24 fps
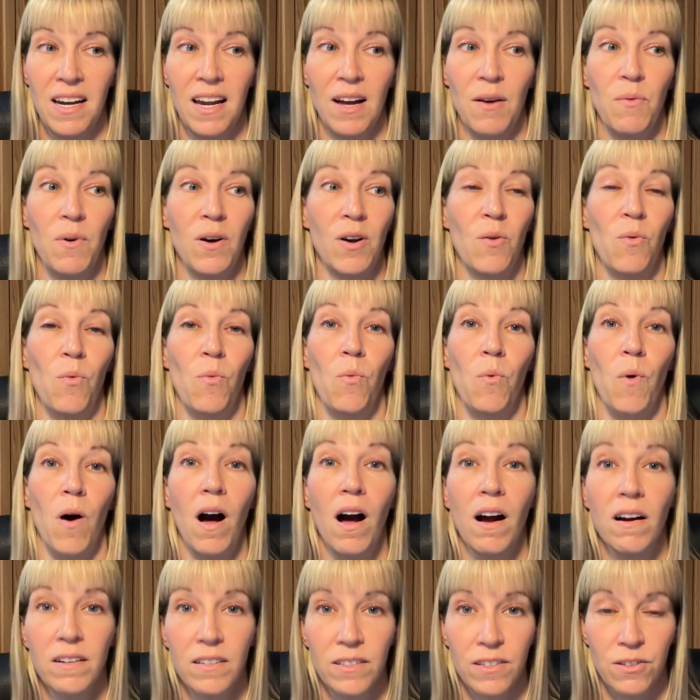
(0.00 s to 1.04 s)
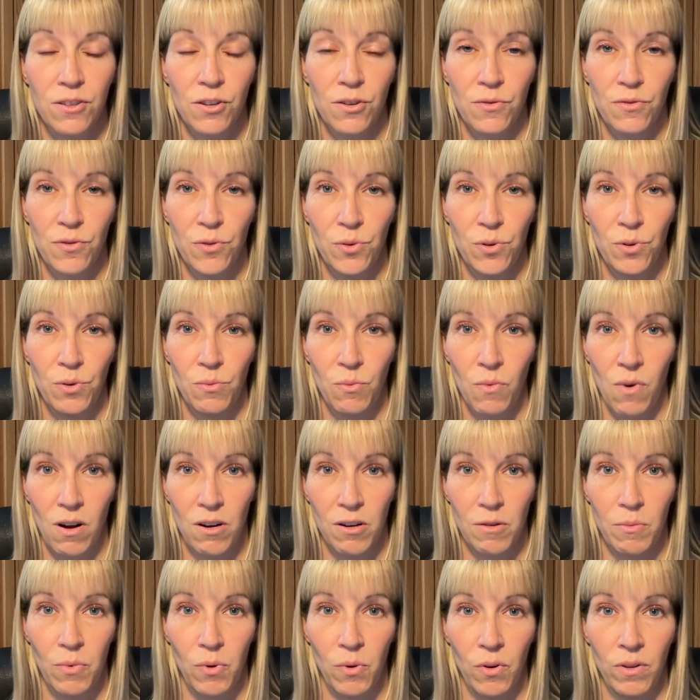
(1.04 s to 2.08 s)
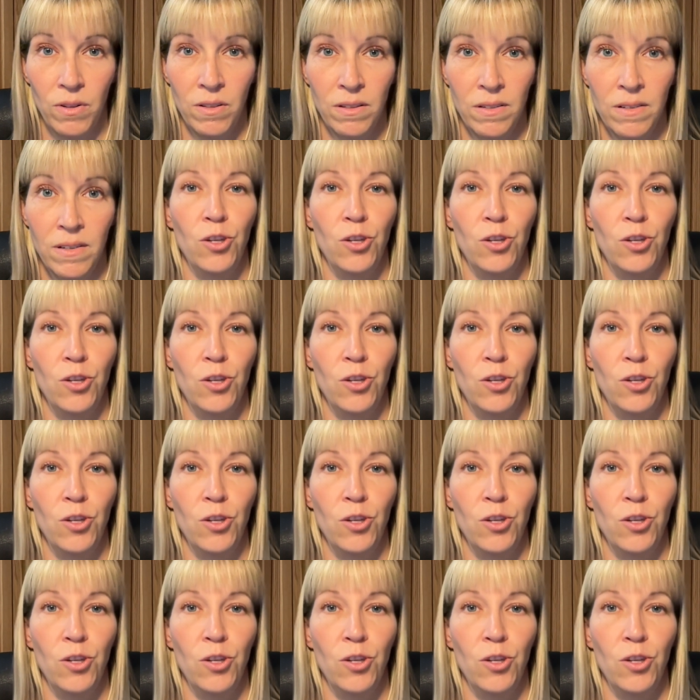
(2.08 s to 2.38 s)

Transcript: not want to walk to their food and water bowl.